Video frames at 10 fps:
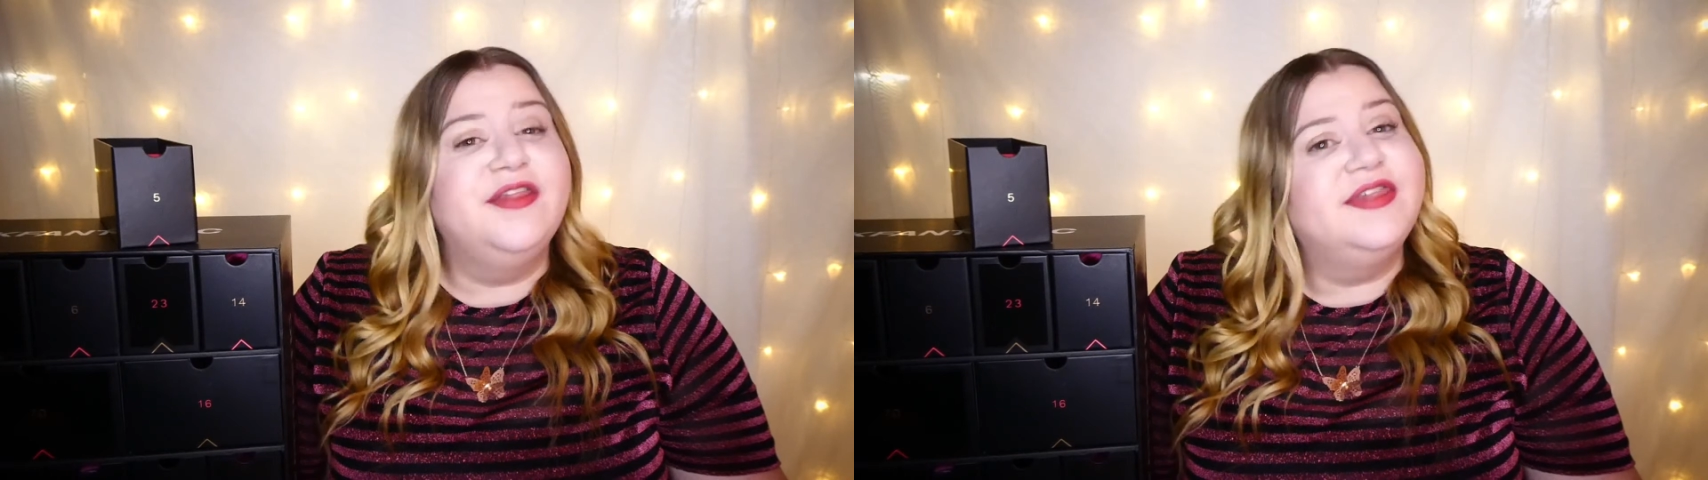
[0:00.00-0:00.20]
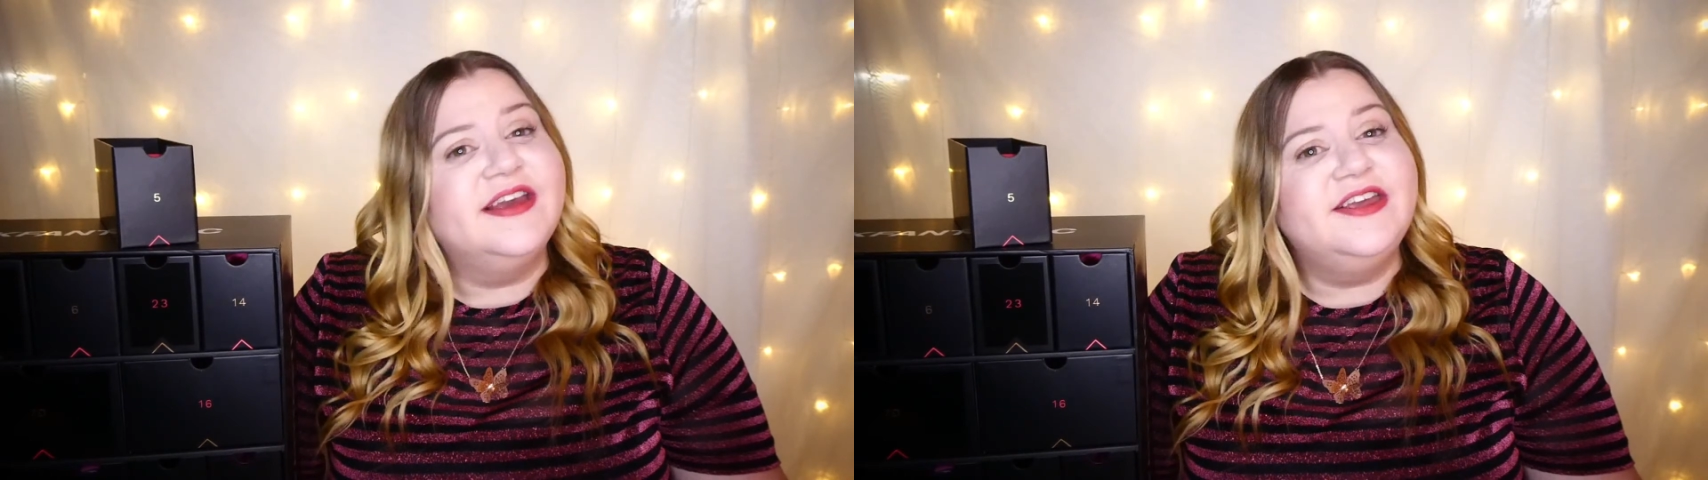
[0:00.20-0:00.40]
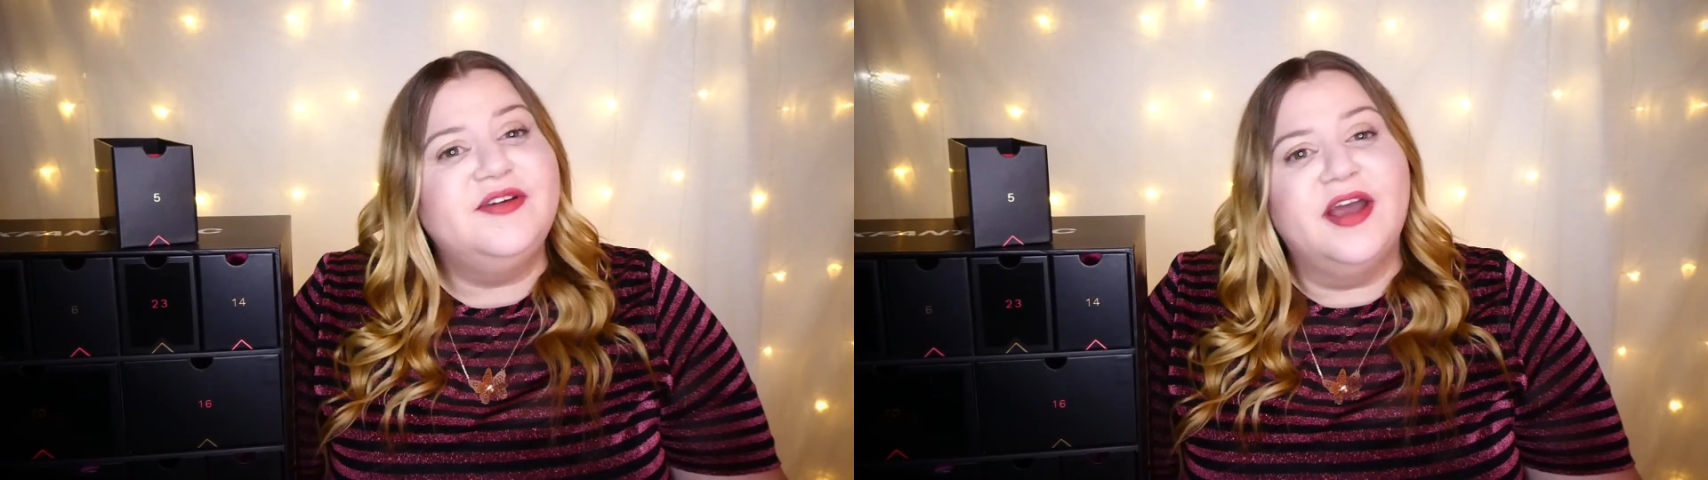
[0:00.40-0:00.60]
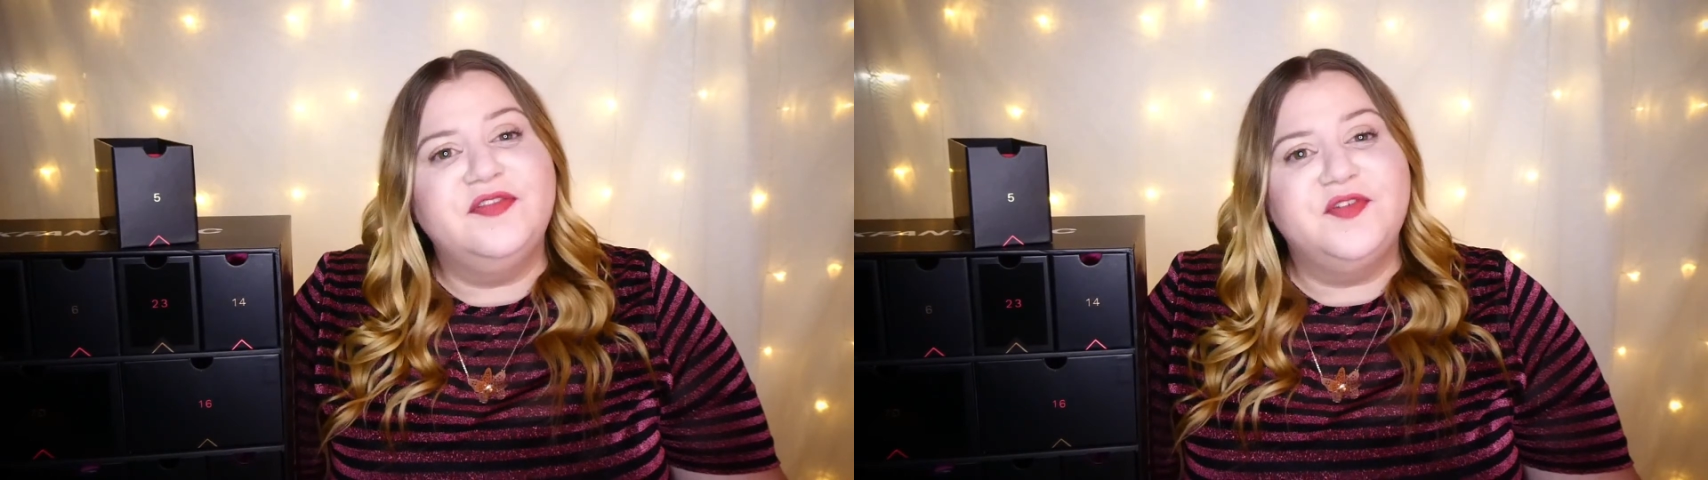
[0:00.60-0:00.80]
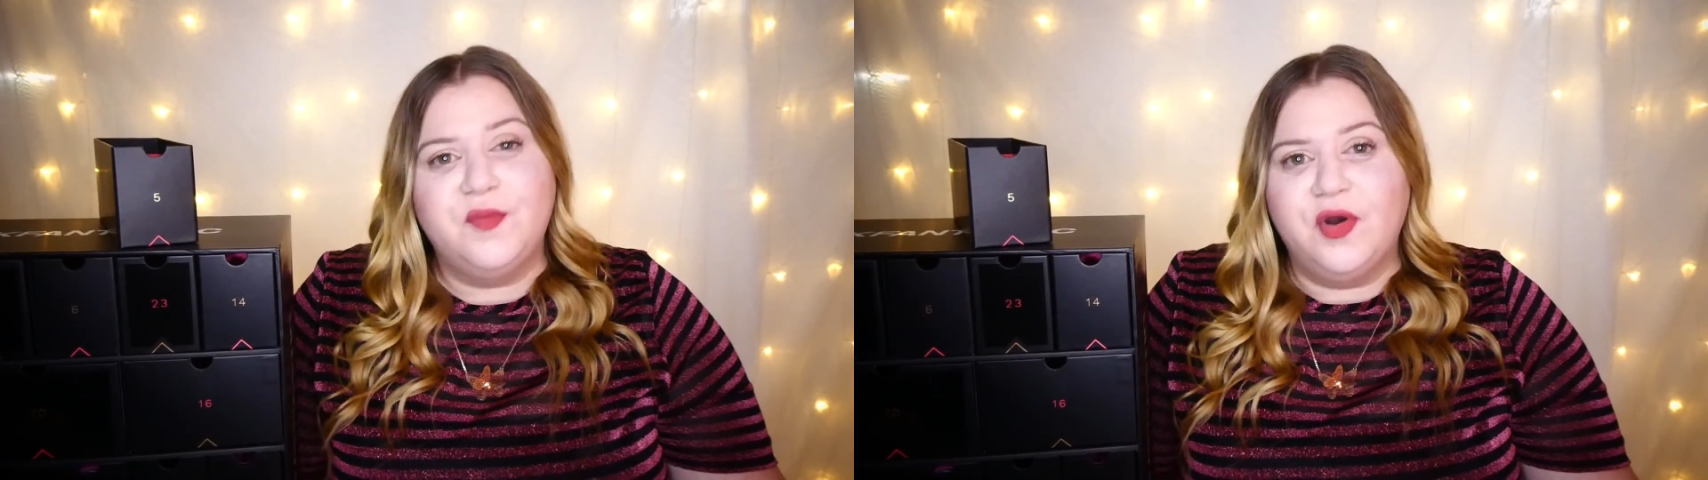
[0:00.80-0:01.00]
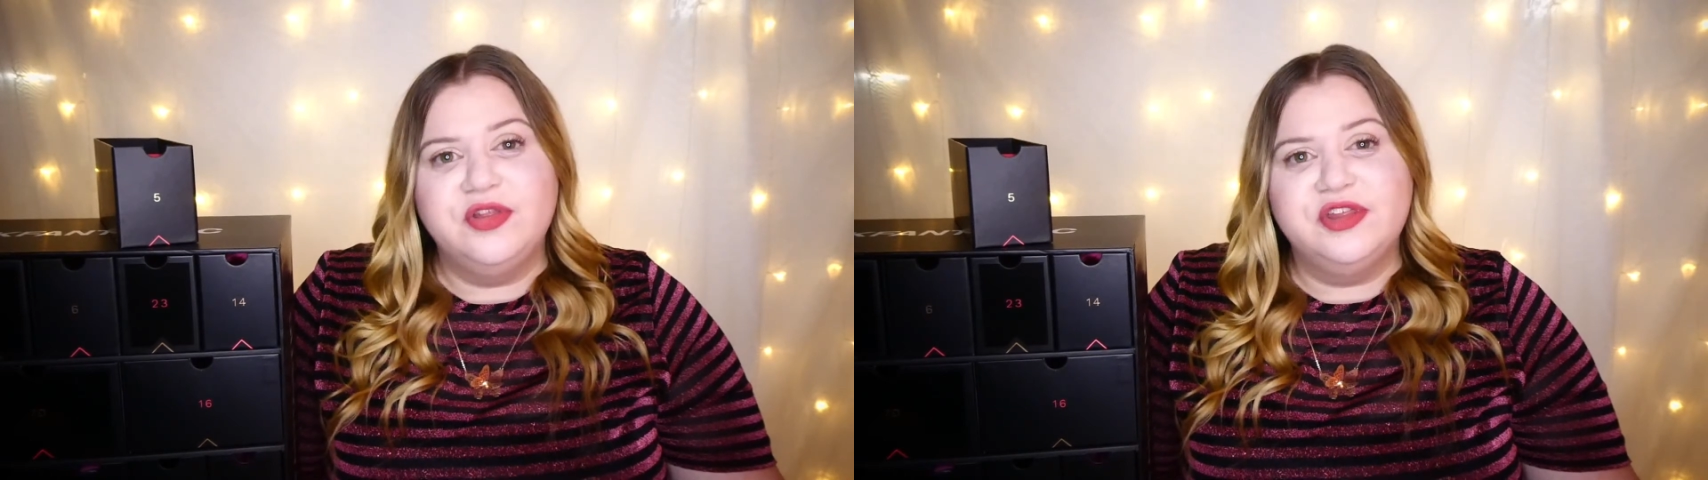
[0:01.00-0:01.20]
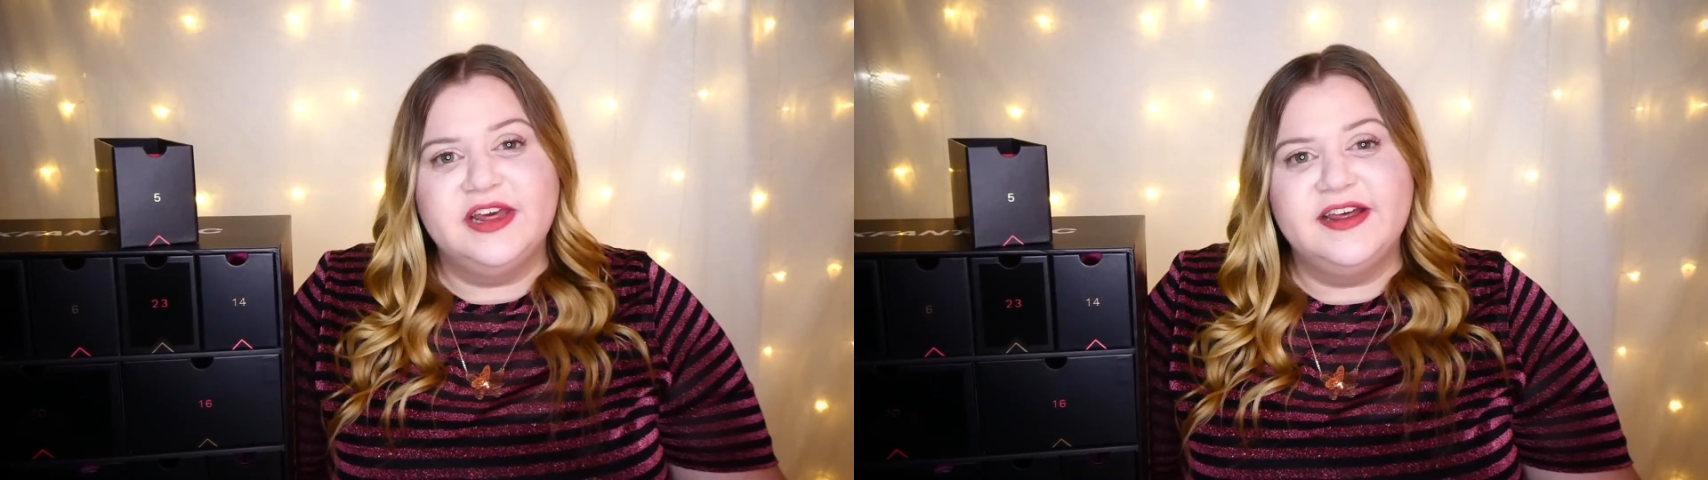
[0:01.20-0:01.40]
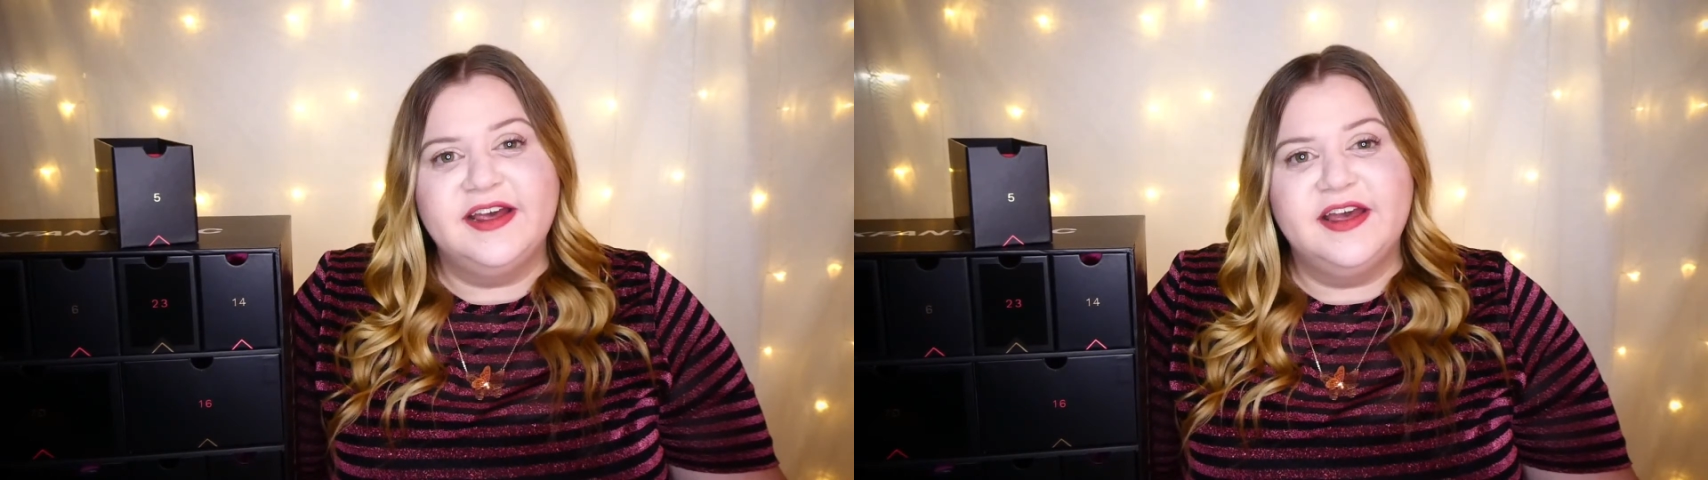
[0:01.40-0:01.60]
Thank you guys for
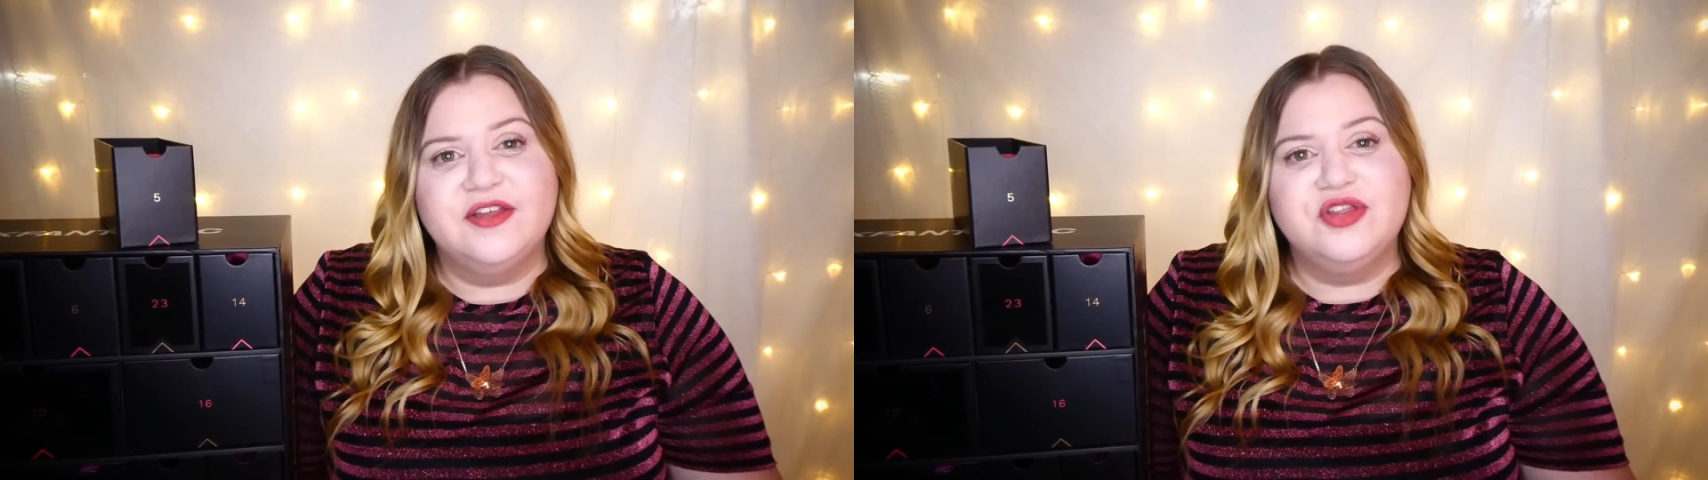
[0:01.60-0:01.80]
watching.